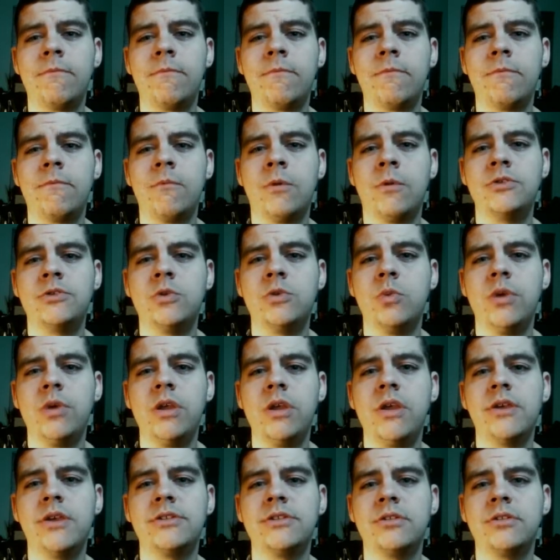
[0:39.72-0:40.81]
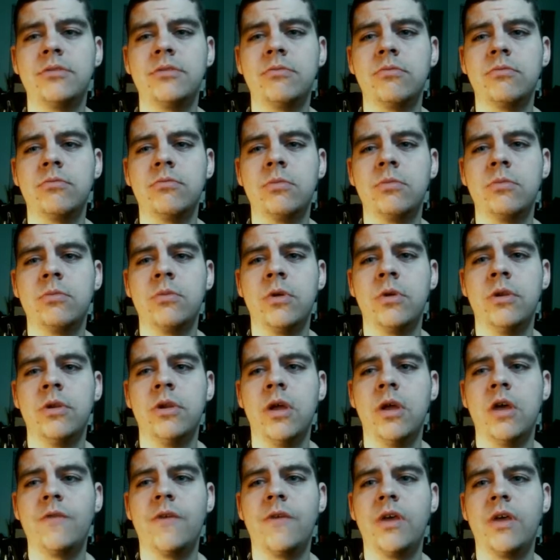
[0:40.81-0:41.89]
once a week, isn't
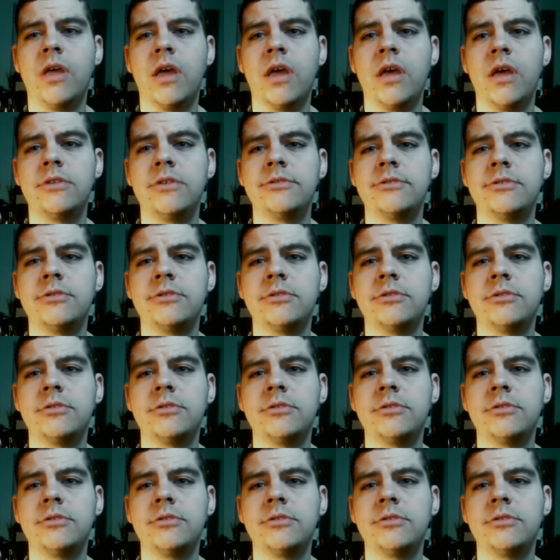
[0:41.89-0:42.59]
enough, I guess.